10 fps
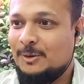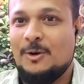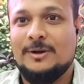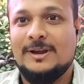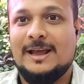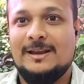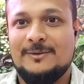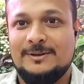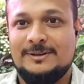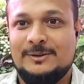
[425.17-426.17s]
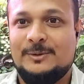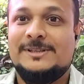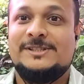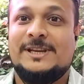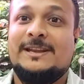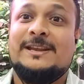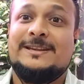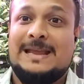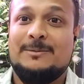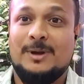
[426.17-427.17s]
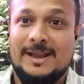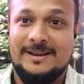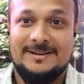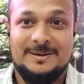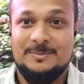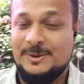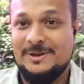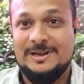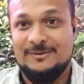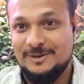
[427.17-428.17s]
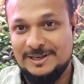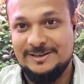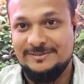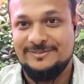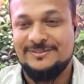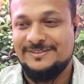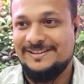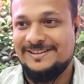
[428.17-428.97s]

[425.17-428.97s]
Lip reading: the song Hotel California says, you can check in anytime you like, but you can never leave,